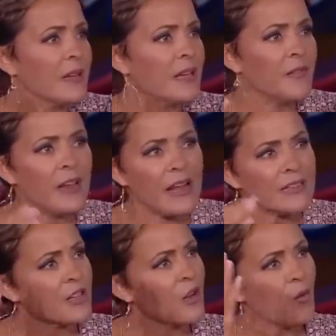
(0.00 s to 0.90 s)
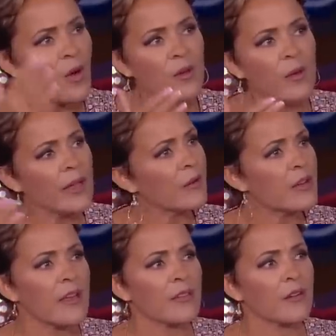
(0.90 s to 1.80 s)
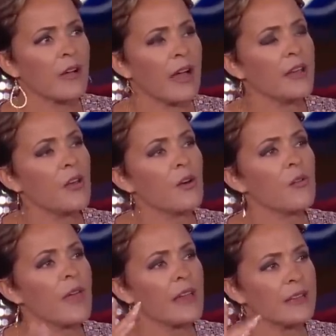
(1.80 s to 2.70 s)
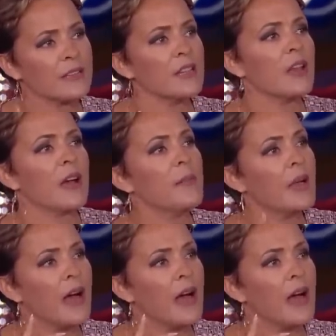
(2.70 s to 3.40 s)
If it has to go one way or another, I know that it's in, I'm,